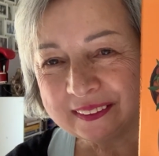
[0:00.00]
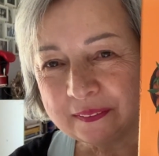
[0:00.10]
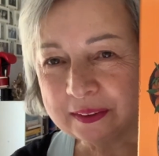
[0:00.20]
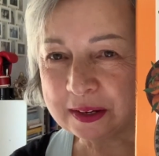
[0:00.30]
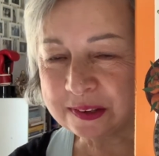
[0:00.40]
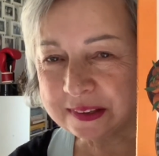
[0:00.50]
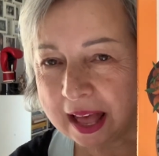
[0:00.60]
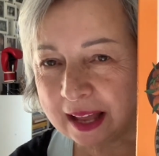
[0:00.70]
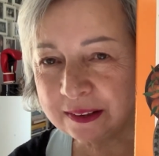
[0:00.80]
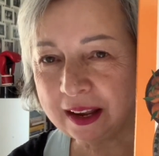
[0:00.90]
the
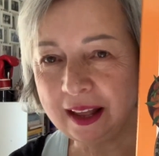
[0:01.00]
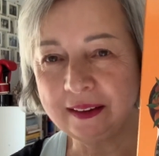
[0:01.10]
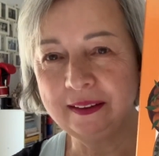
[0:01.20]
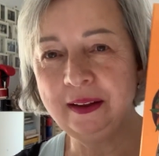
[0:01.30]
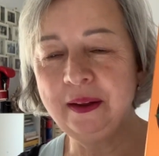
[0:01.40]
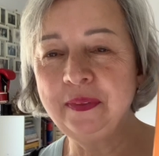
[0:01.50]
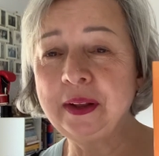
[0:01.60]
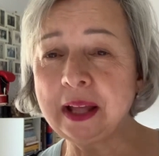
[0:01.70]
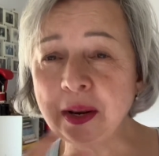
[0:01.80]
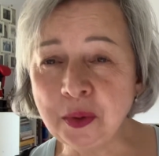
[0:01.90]
cassata, the
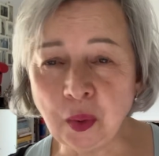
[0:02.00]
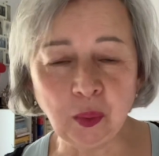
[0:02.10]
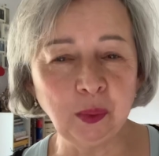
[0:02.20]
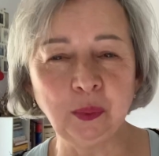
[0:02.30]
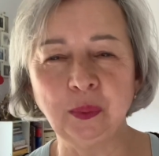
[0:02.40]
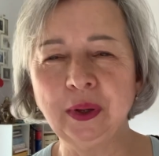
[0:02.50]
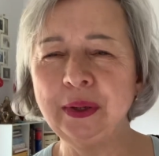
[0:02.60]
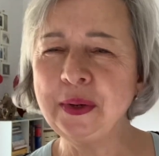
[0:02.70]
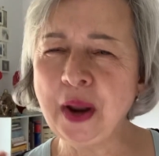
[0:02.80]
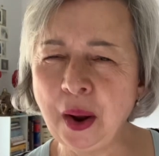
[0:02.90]
cannolo,
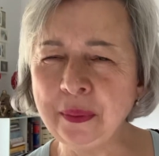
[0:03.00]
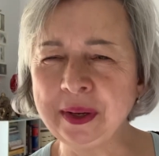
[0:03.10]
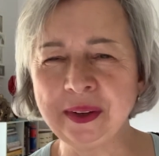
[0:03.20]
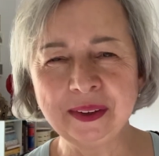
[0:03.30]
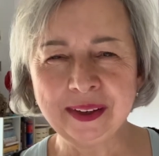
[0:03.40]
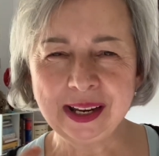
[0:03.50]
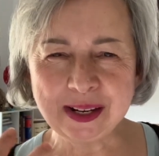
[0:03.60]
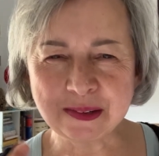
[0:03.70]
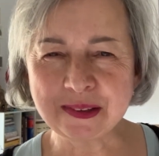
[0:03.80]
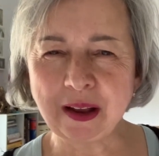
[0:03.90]
knowing
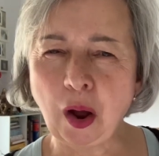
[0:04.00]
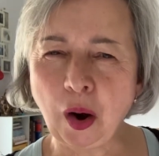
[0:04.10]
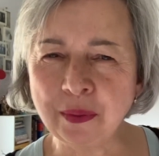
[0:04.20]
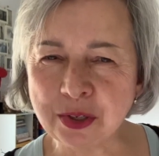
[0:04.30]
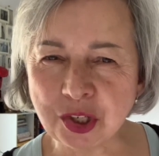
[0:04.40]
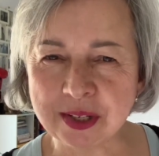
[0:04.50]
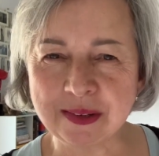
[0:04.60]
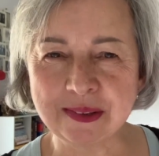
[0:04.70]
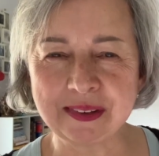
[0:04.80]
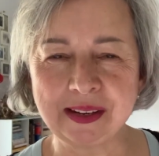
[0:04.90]
its
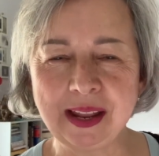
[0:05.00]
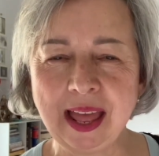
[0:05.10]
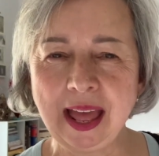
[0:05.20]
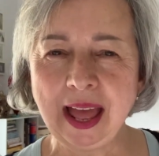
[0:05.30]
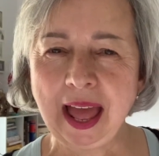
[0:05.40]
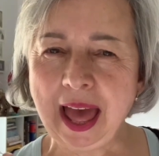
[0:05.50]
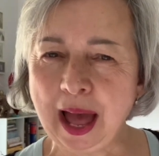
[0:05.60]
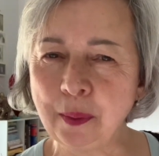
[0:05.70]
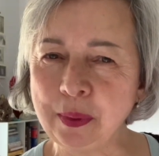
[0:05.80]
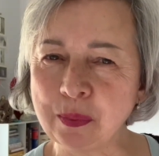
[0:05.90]
origins and
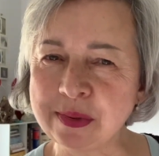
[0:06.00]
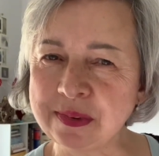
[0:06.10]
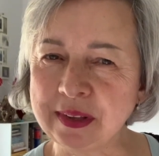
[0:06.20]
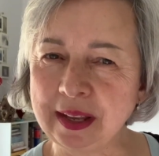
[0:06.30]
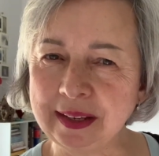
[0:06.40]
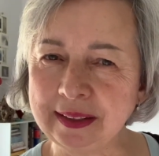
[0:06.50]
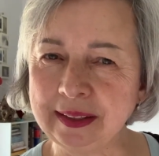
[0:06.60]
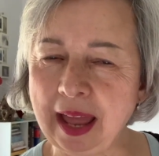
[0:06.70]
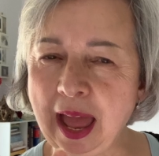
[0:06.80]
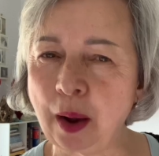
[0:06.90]
how it
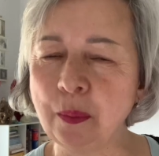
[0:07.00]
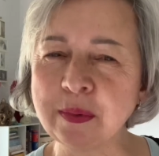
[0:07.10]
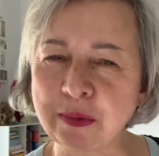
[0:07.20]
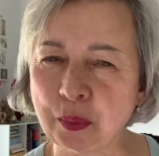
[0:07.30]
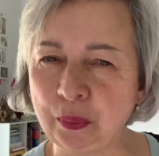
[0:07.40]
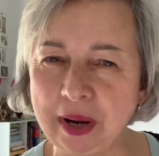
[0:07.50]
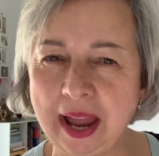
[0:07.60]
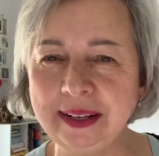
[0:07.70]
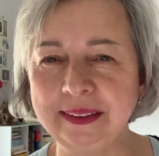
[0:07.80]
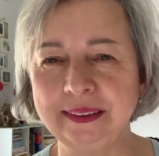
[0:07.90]
was
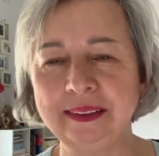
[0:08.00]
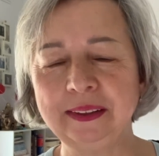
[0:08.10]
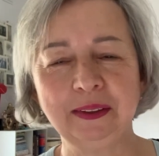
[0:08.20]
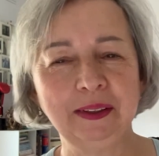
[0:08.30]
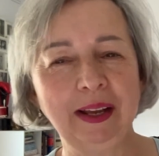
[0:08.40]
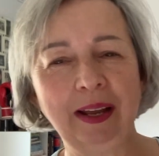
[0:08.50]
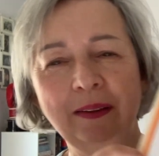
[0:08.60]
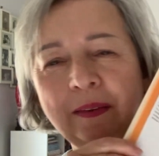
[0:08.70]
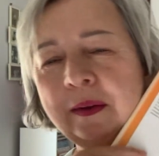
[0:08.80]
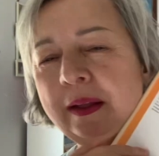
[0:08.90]
created.
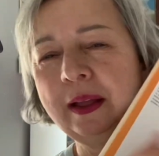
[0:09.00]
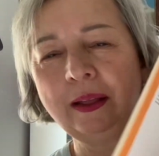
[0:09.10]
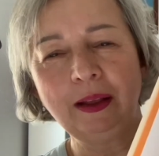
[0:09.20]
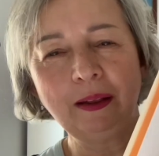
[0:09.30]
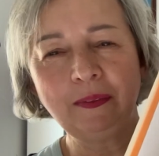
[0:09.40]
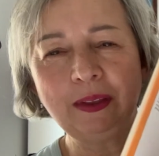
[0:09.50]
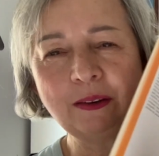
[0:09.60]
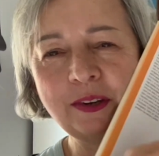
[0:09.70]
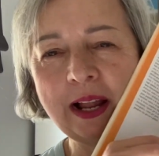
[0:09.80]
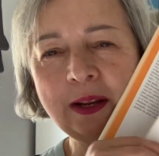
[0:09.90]
The
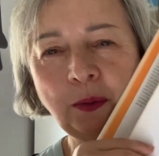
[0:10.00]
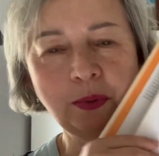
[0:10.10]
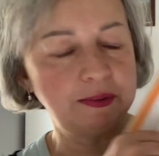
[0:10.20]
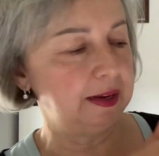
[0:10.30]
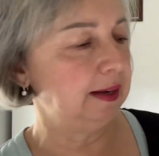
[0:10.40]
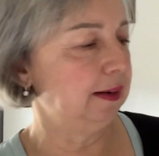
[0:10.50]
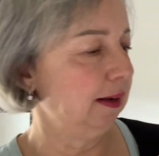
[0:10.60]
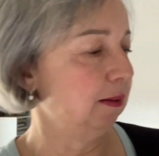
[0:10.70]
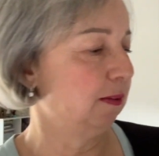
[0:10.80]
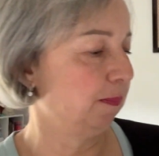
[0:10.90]
Italian cuisine
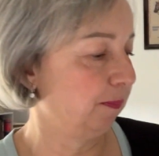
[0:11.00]
is